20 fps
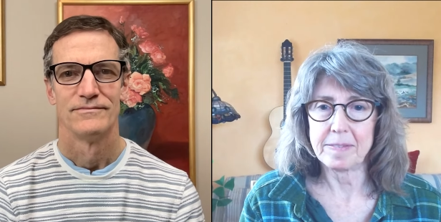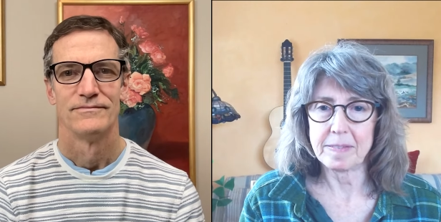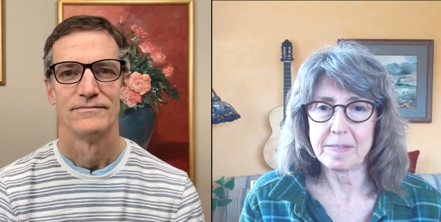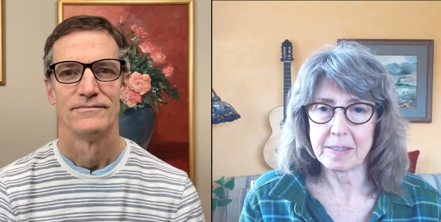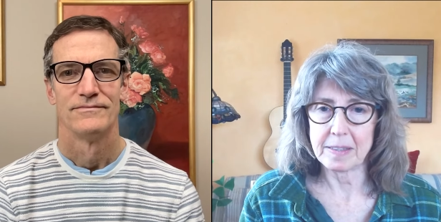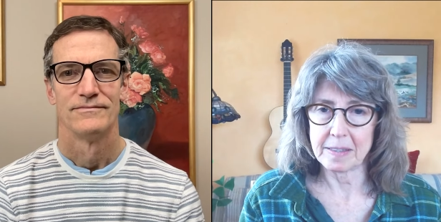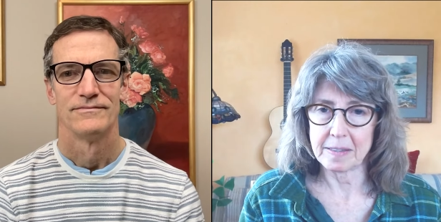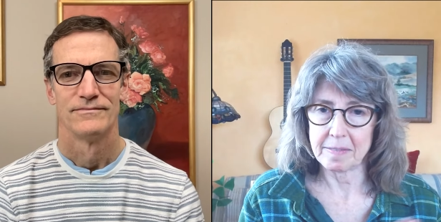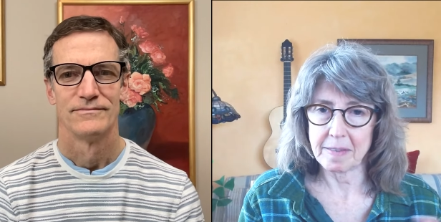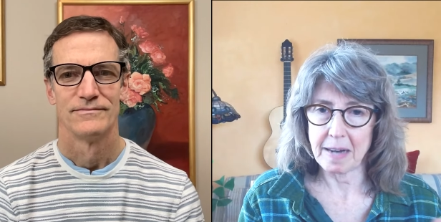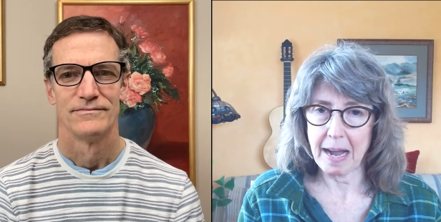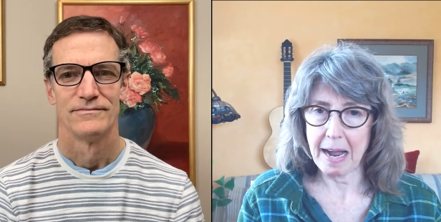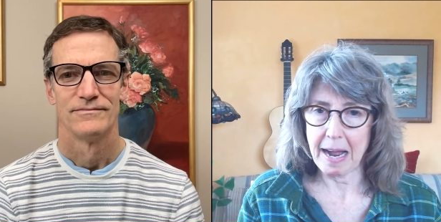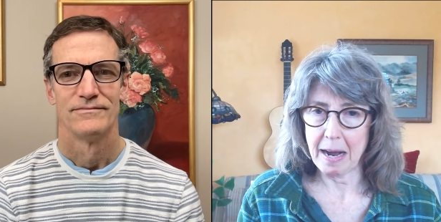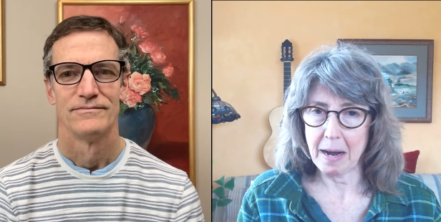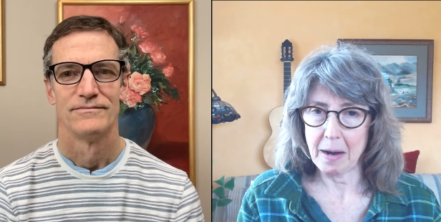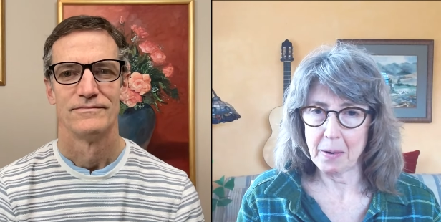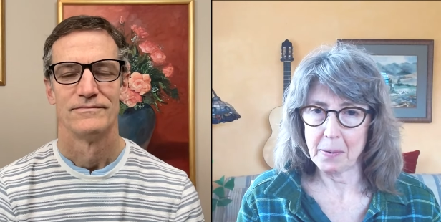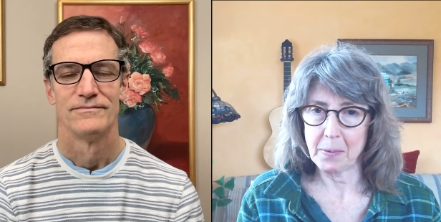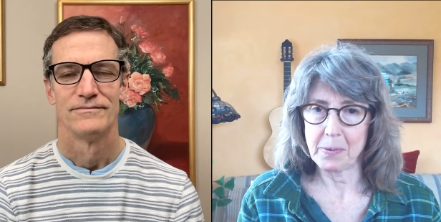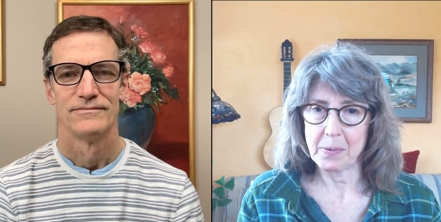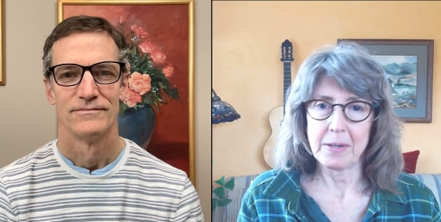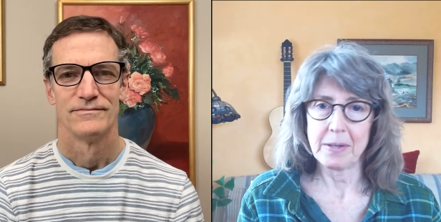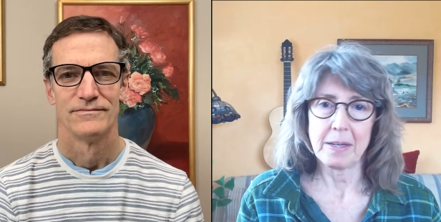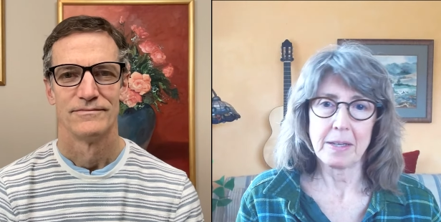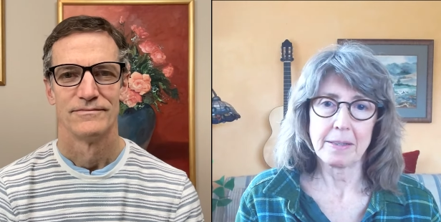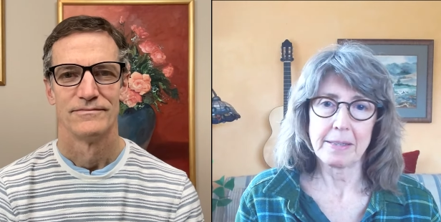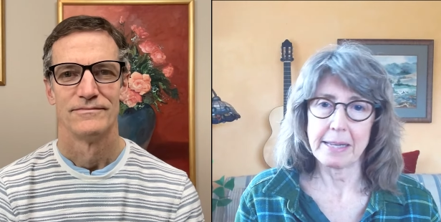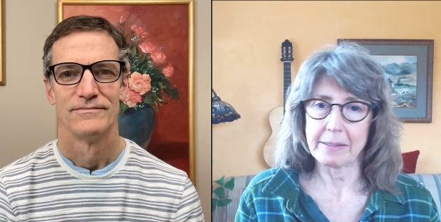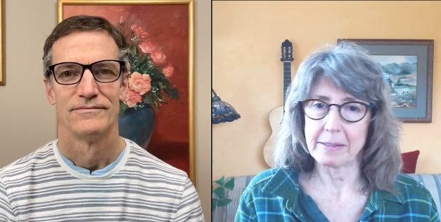Speaker 1: of how
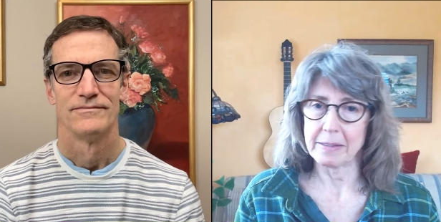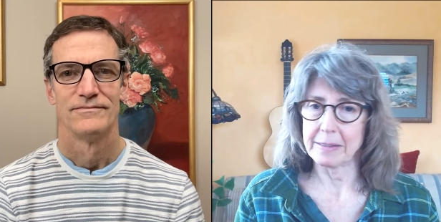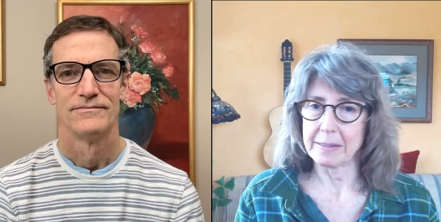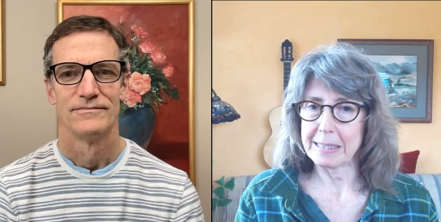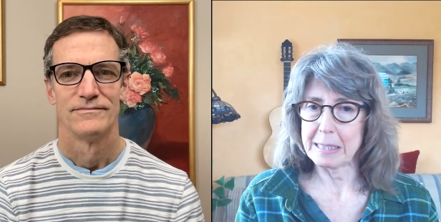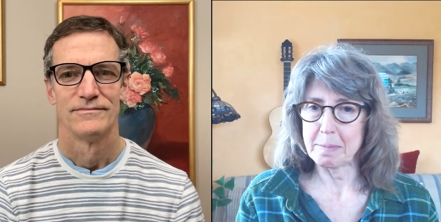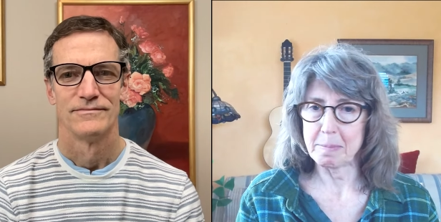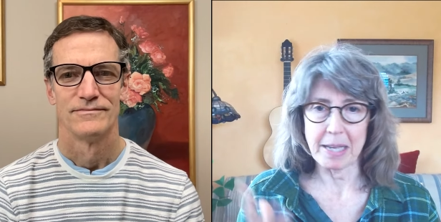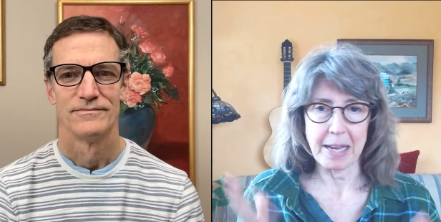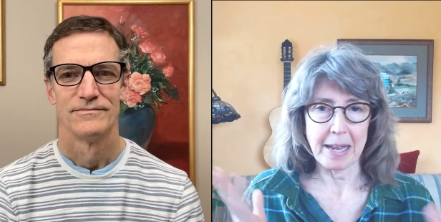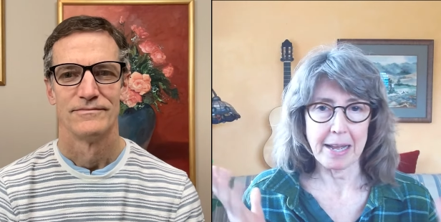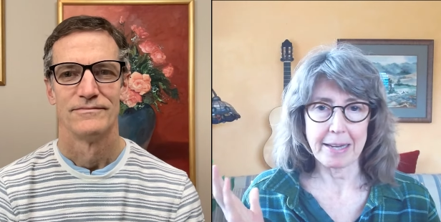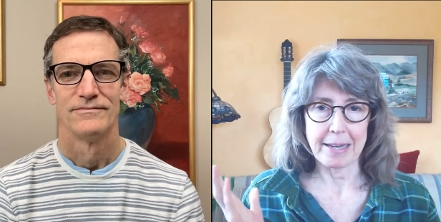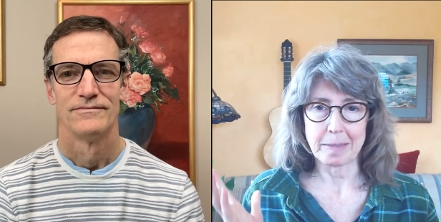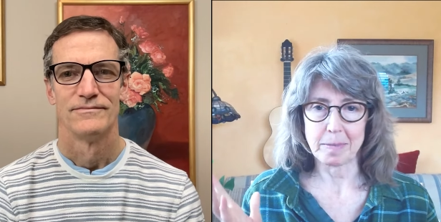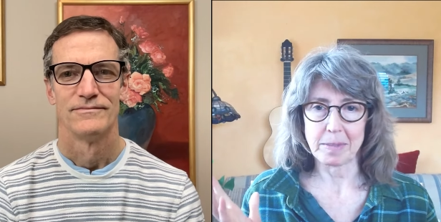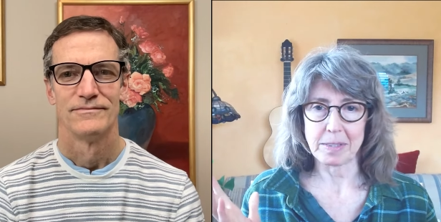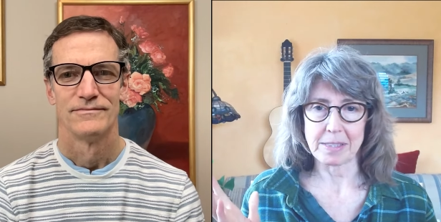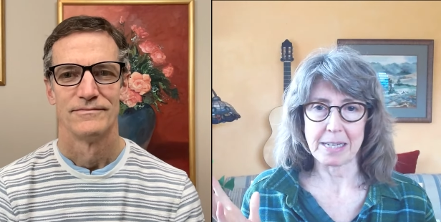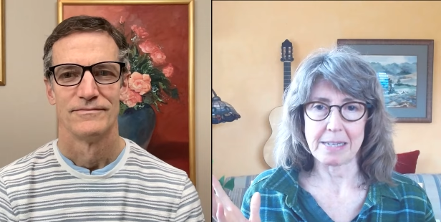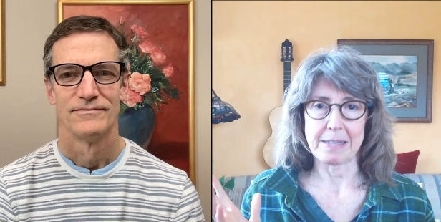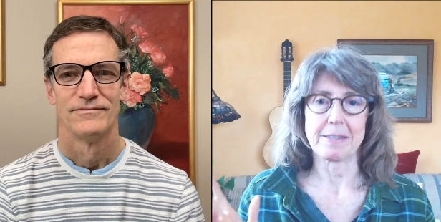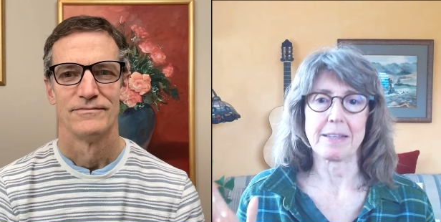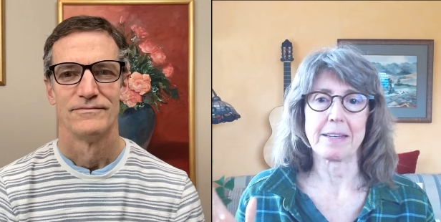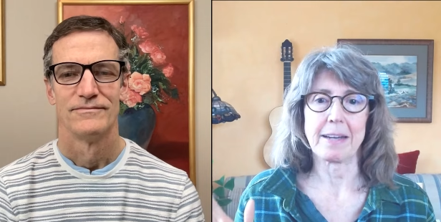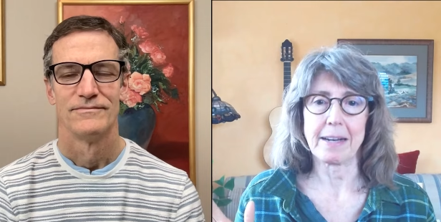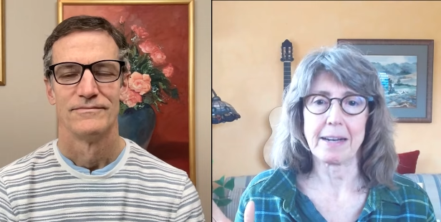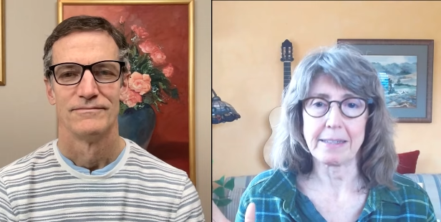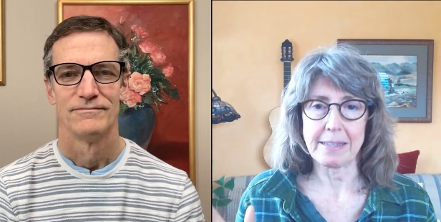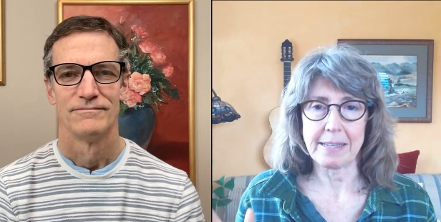they can keep the animals out that
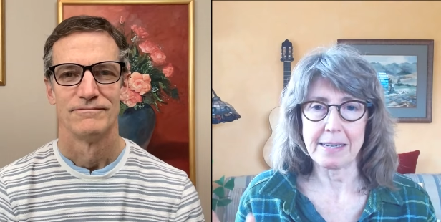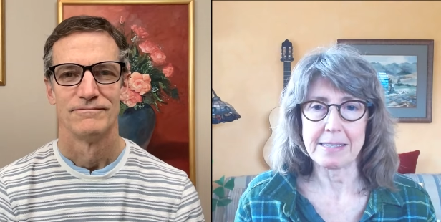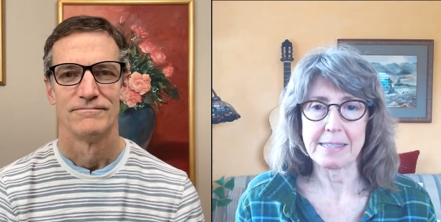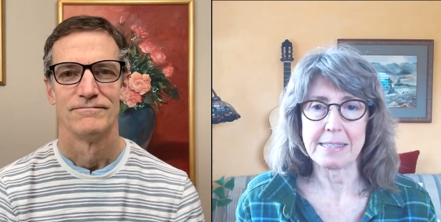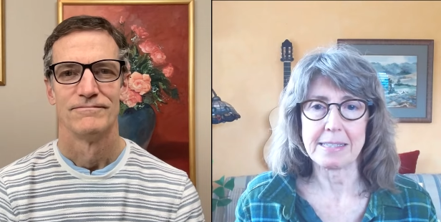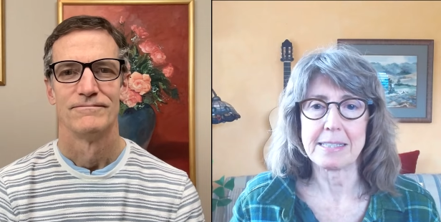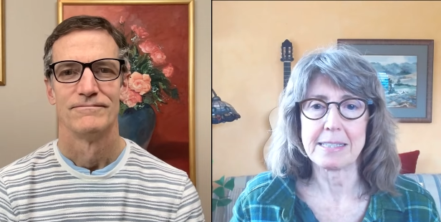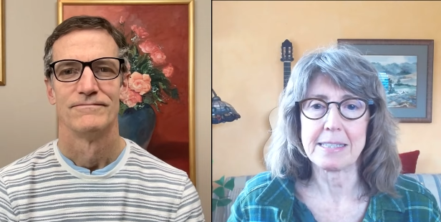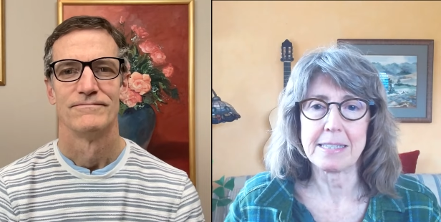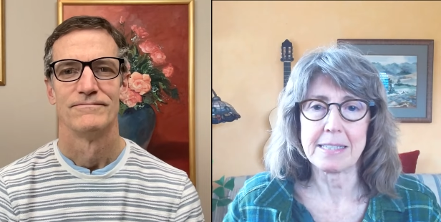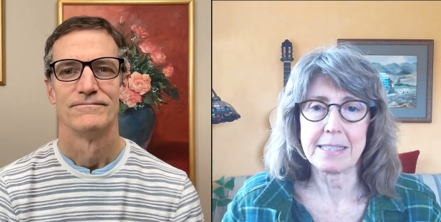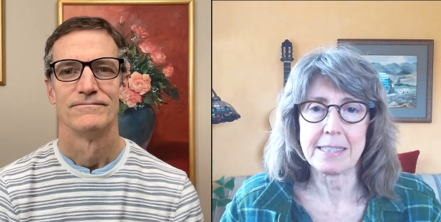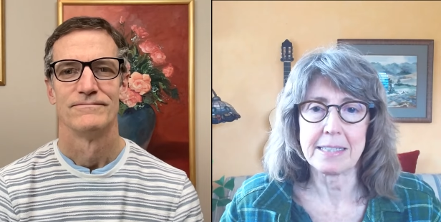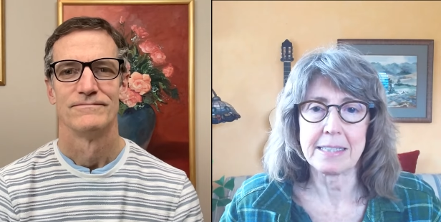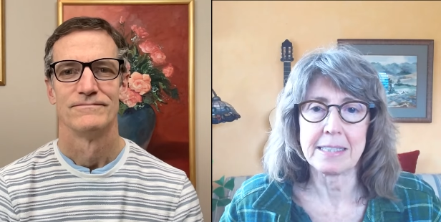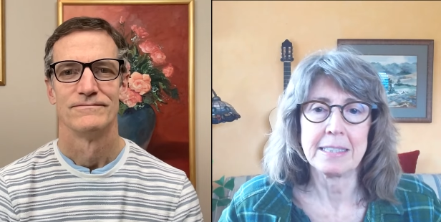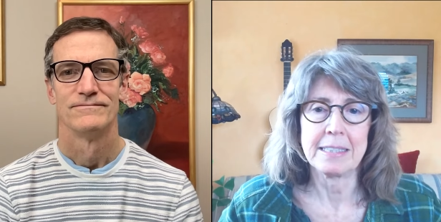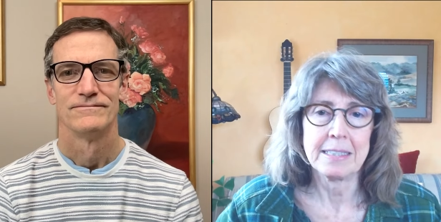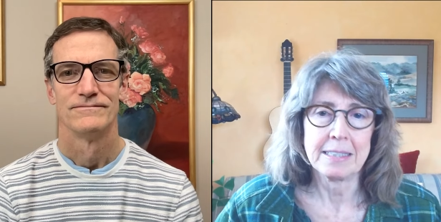I can't see.